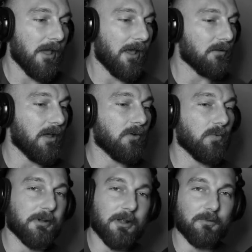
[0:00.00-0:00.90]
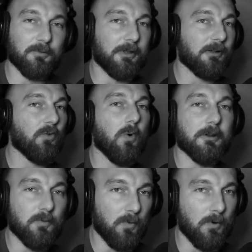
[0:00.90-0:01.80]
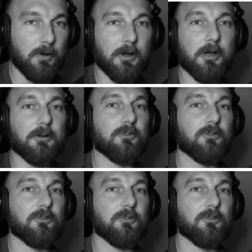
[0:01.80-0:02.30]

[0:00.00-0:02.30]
had a lot of workouts with like 21